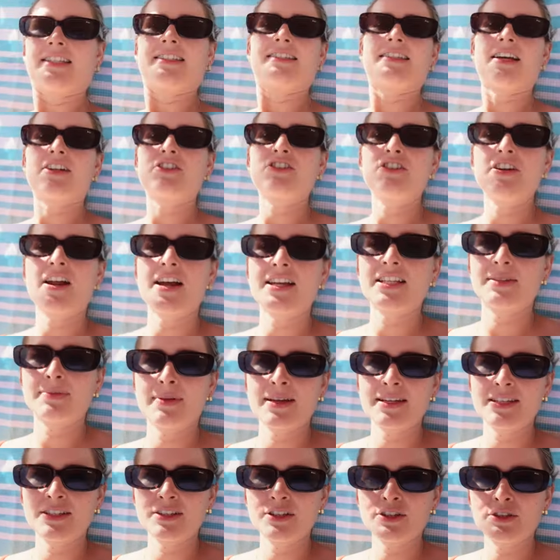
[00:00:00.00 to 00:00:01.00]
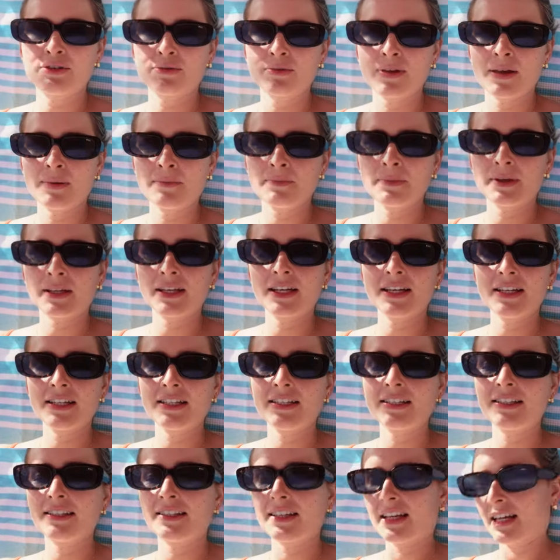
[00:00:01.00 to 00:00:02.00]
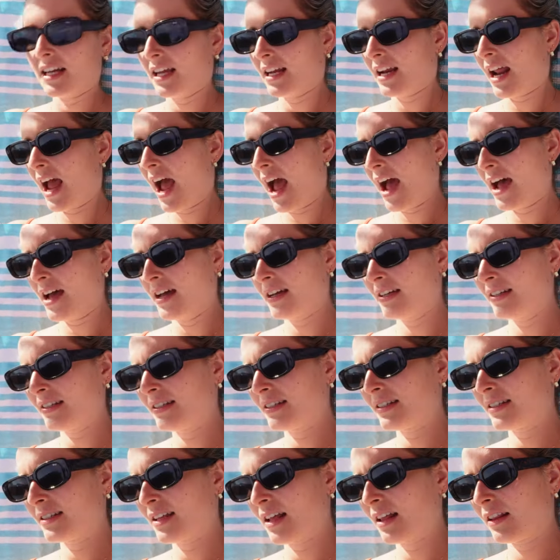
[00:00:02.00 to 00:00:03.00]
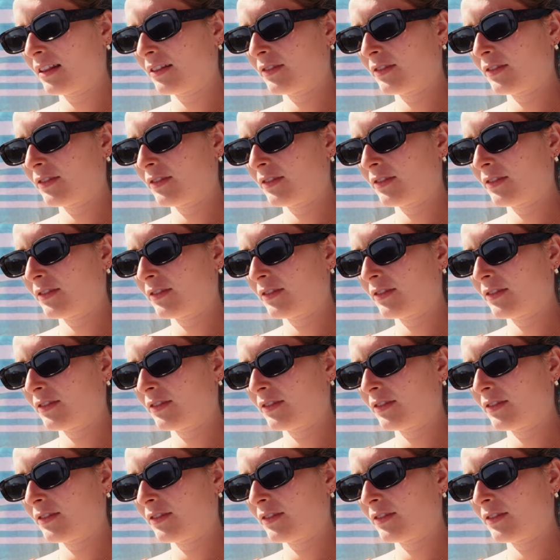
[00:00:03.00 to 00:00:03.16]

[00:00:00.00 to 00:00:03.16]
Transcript: It's such a nice place to swim because it has